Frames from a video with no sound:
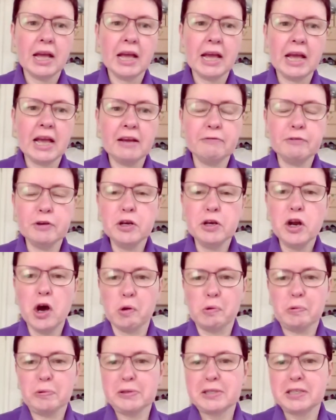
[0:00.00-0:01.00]
if a
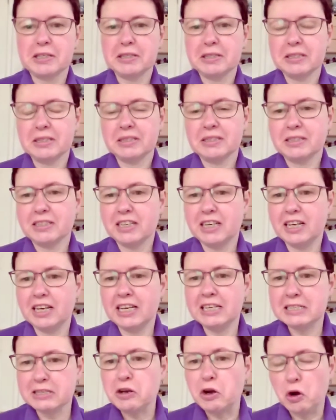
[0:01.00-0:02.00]
note
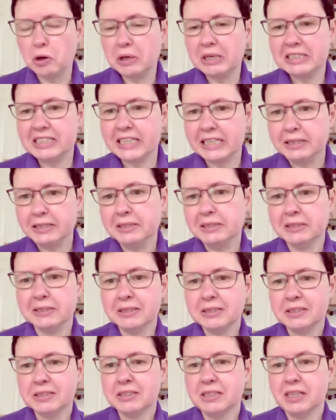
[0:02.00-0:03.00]
isn't coloured in,
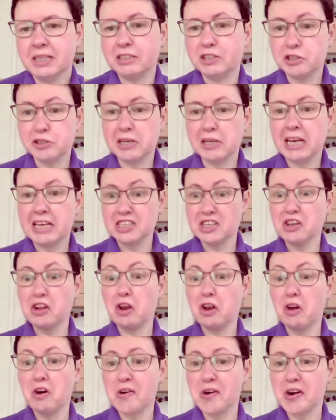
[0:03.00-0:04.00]
it's a
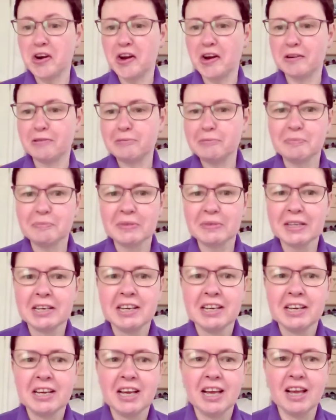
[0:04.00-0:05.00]
longer note.
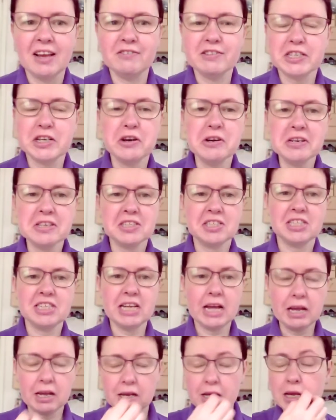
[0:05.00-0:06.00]
If it's got a
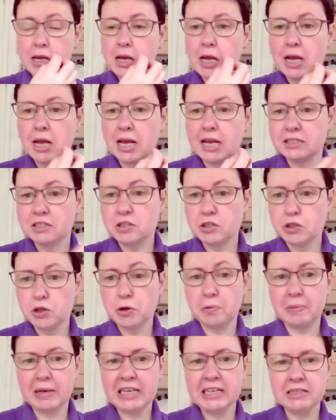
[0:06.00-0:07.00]
stick, it's
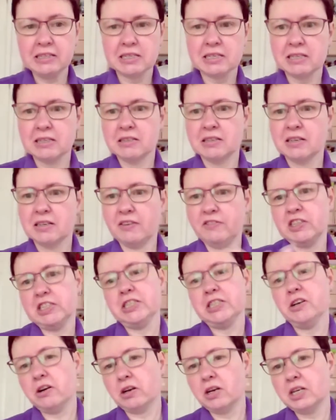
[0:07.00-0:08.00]
two beats. If it's
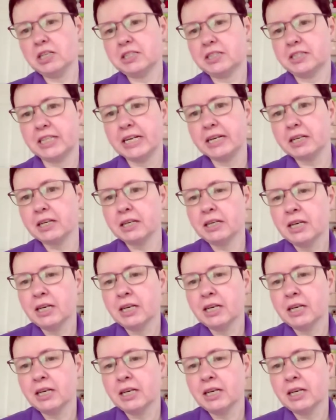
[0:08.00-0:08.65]
not got a stick,